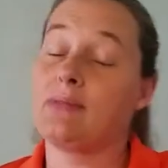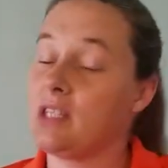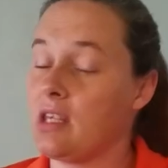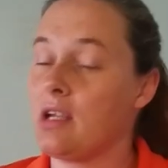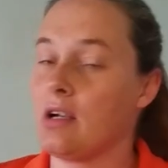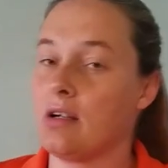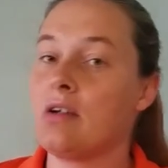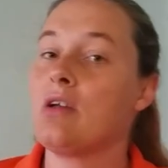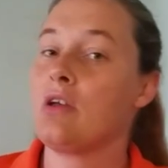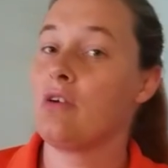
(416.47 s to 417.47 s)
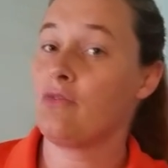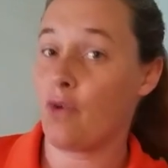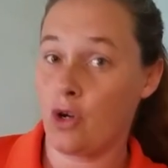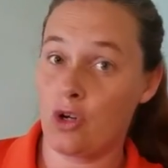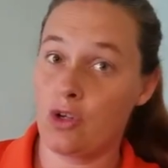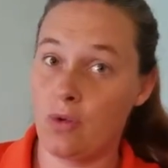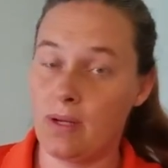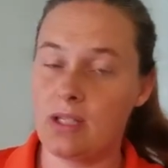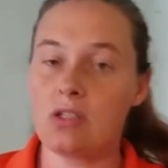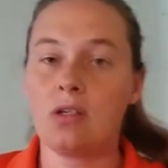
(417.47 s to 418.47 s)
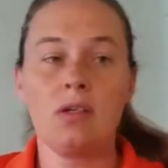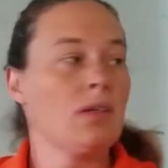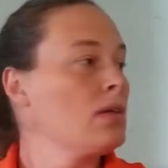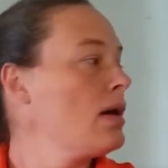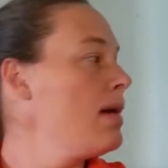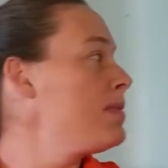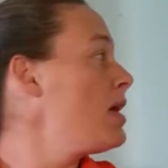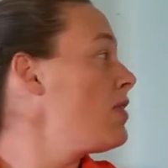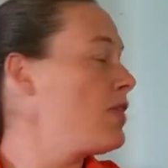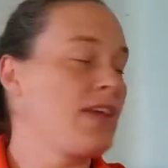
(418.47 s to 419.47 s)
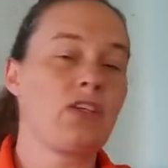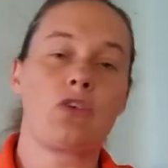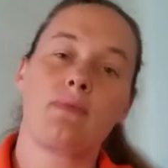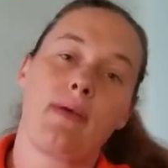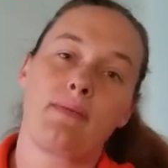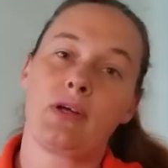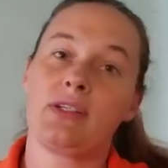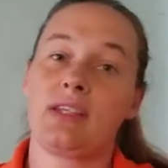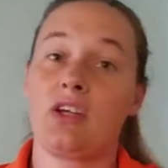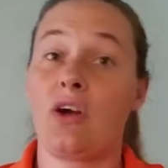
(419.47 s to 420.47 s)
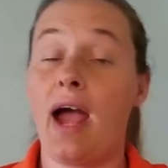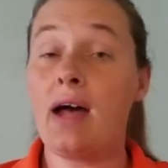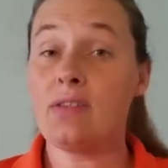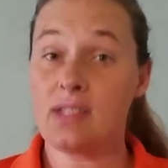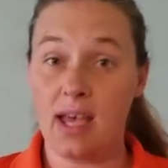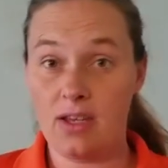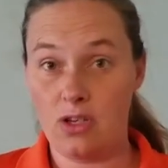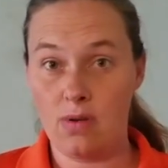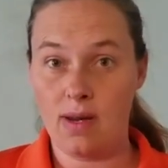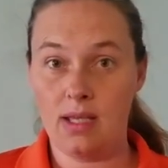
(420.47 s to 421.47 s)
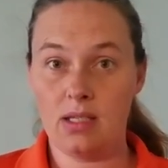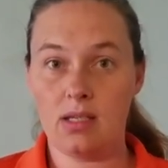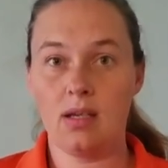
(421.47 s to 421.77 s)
of the year for your unit. Another thing to remember is that your outside unit,